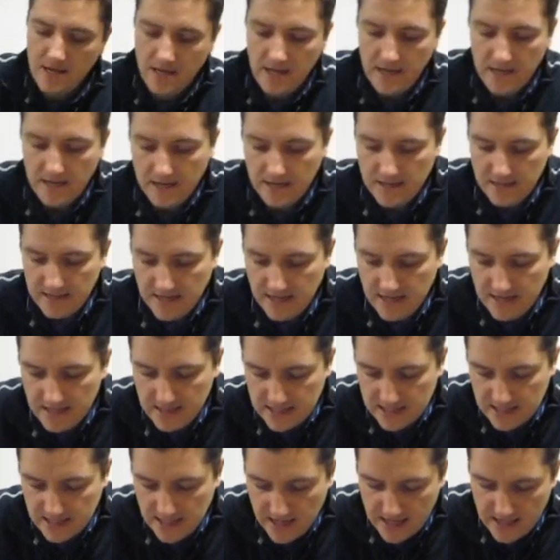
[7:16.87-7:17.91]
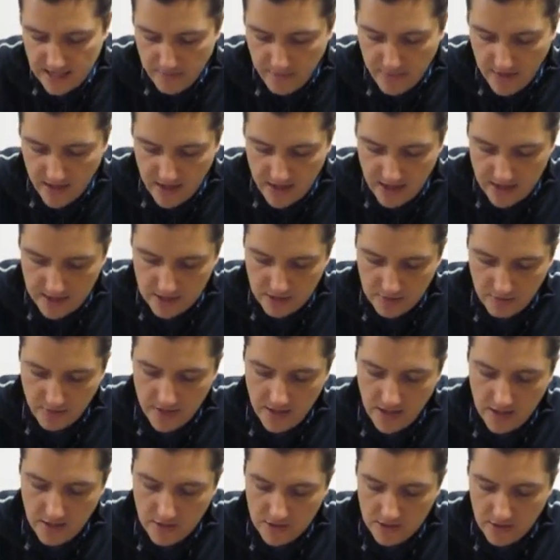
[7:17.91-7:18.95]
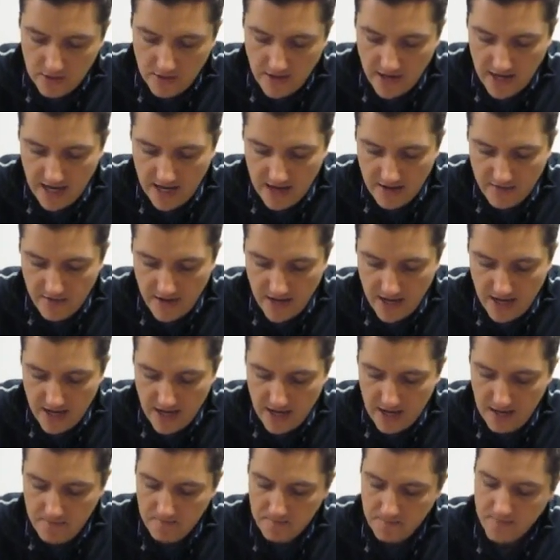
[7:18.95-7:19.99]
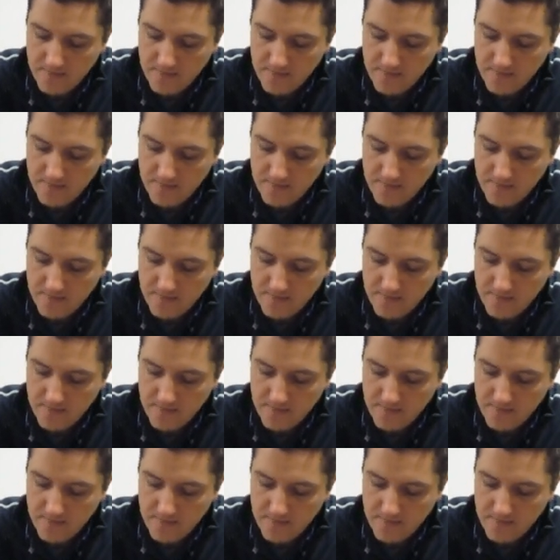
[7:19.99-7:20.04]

And inside the box we also have a